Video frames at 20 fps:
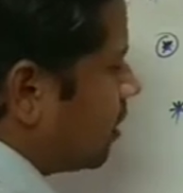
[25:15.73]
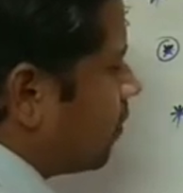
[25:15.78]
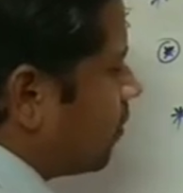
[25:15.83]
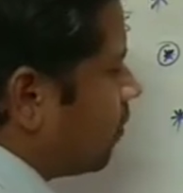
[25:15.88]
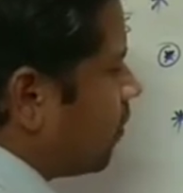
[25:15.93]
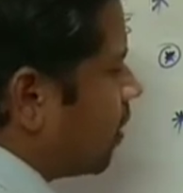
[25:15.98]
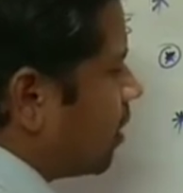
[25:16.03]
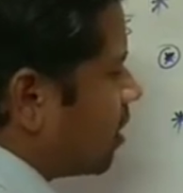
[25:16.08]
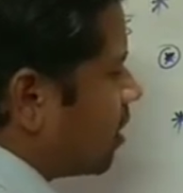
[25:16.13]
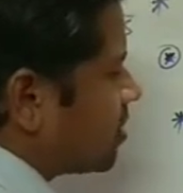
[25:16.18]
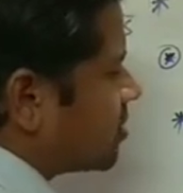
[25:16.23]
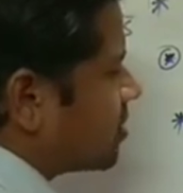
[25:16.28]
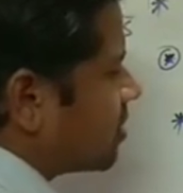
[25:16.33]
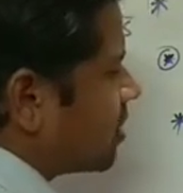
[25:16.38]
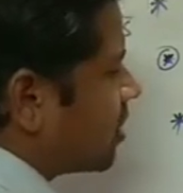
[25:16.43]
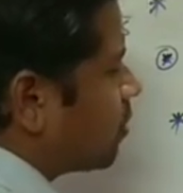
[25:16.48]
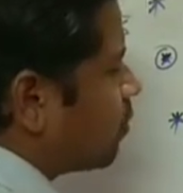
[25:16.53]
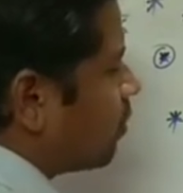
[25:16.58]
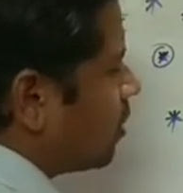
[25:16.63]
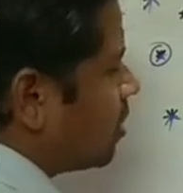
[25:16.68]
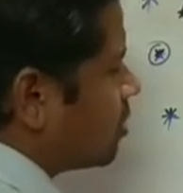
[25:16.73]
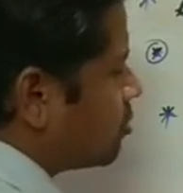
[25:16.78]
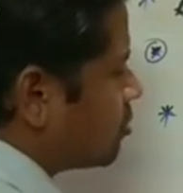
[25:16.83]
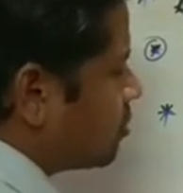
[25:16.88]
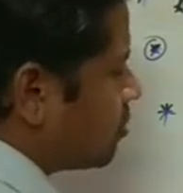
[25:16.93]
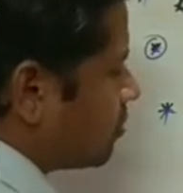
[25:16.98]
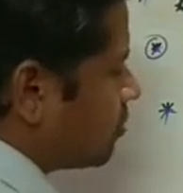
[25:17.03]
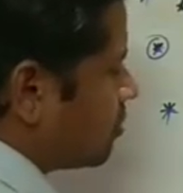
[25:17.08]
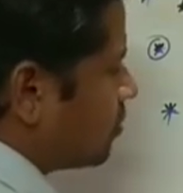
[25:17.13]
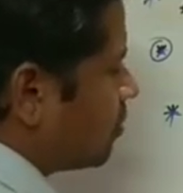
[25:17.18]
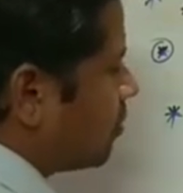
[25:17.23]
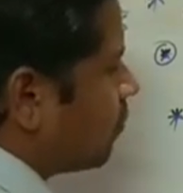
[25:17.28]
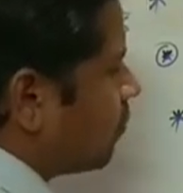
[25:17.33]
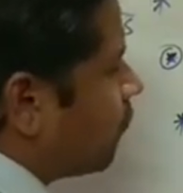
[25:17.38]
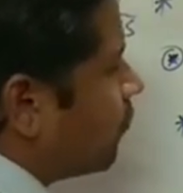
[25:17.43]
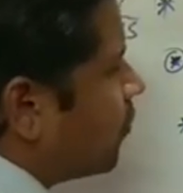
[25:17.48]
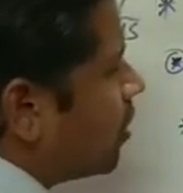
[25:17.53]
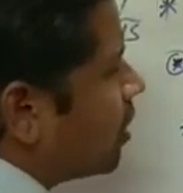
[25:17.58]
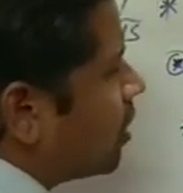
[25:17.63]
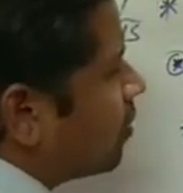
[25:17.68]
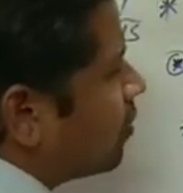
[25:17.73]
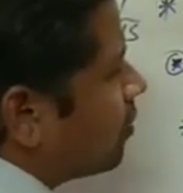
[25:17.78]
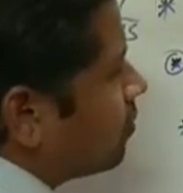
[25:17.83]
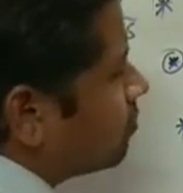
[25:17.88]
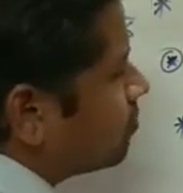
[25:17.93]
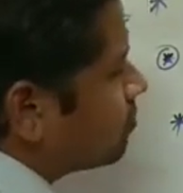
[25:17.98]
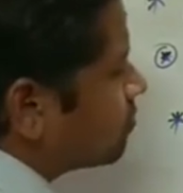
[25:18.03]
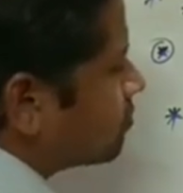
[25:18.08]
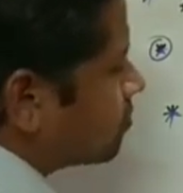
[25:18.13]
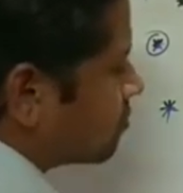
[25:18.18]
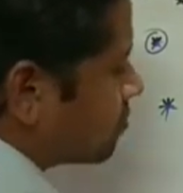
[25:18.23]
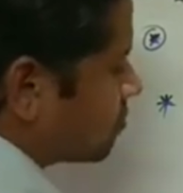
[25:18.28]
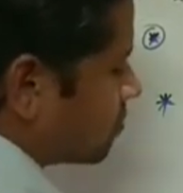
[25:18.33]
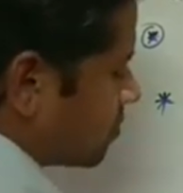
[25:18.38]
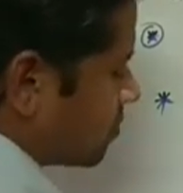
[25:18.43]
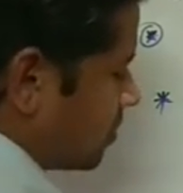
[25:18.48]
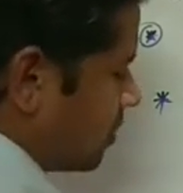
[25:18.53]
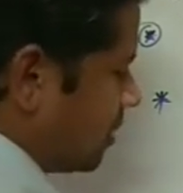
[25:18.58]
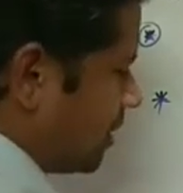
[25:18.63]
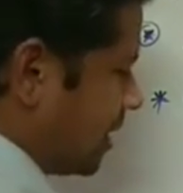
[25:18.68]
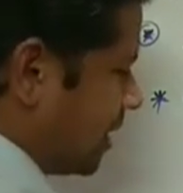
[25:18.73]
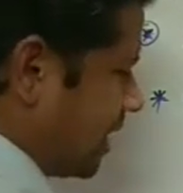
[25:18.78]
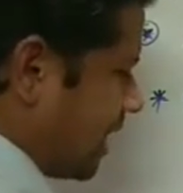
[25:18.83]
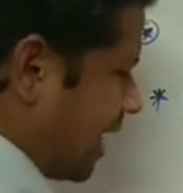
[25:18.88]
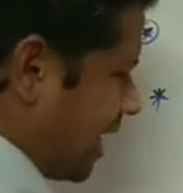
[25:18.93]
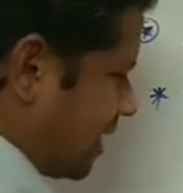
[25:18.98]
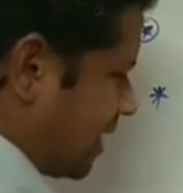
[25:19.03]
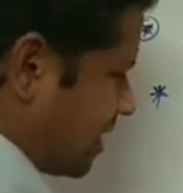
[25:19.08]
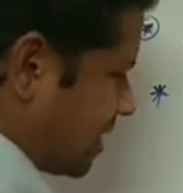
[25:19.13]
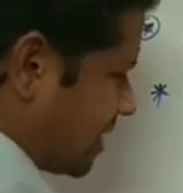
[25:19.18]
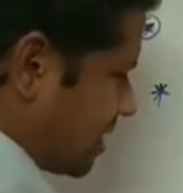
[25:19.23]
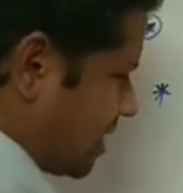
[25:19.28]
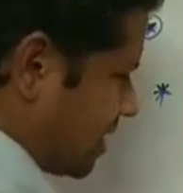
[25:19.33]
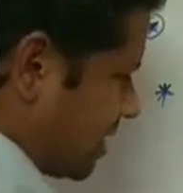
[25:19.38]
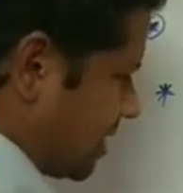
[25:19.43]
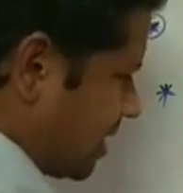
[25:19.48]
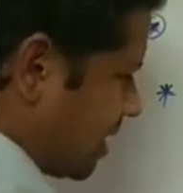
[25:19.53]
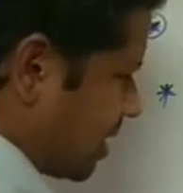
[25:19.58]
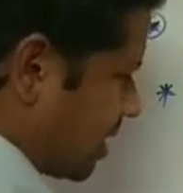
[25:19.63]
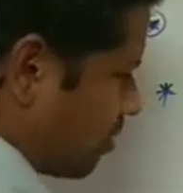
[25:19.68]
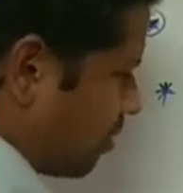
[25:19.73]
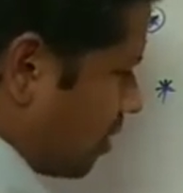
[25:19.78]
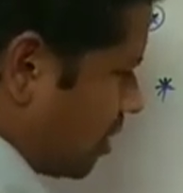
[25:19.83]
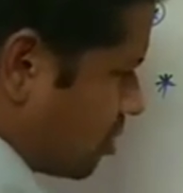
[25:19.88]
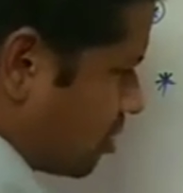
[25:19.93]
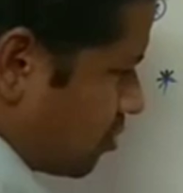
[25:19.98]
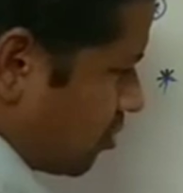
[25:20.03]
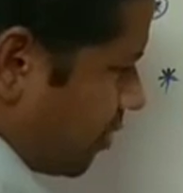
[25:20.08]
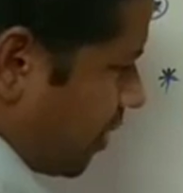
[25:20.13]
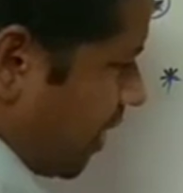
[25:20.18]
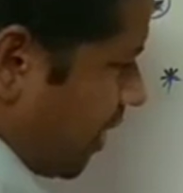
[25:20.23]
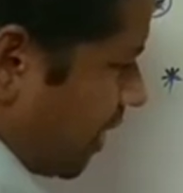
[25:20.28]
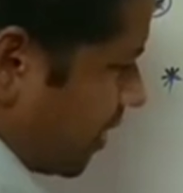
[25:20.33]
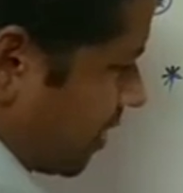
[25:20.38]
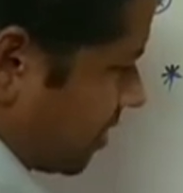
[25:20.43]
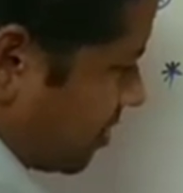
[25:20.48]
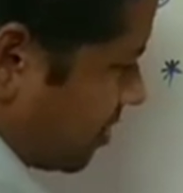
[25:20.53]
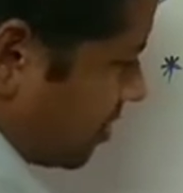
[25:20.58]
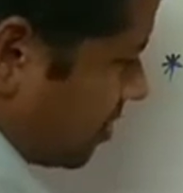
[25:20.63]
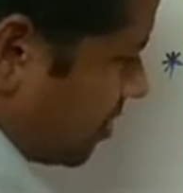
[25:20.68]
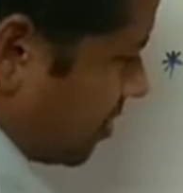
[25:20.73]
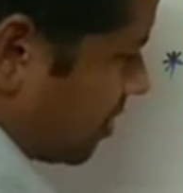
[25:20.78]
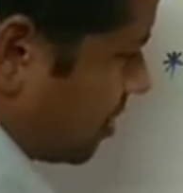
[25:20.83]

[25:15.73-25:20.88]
What is equals to? We know that is equals to 8.